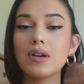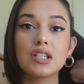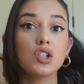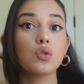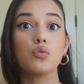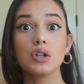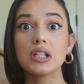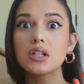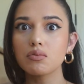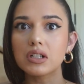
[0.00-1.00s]
makes it look
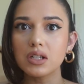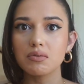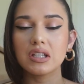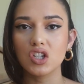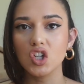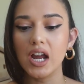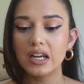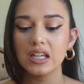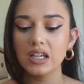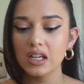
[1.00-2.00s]
really, really, really
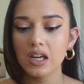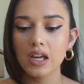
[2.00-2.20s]
shiny.